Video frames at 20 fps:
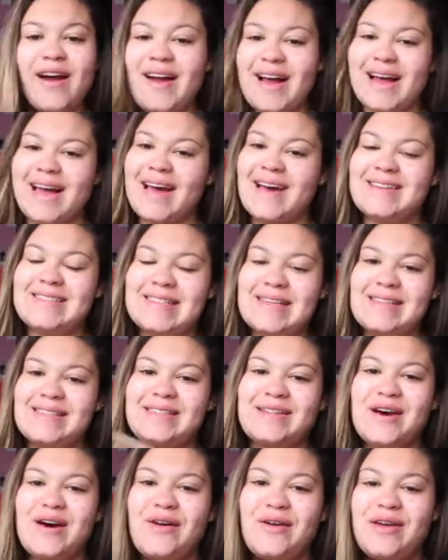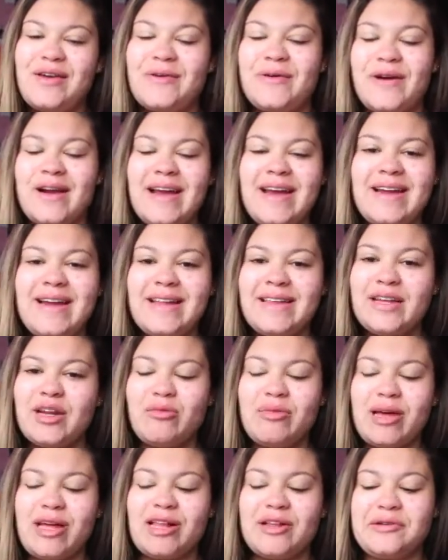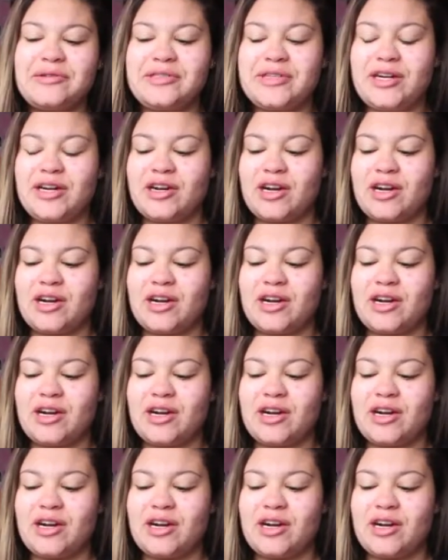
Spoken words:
Alright guys, so you're in a little bit closer.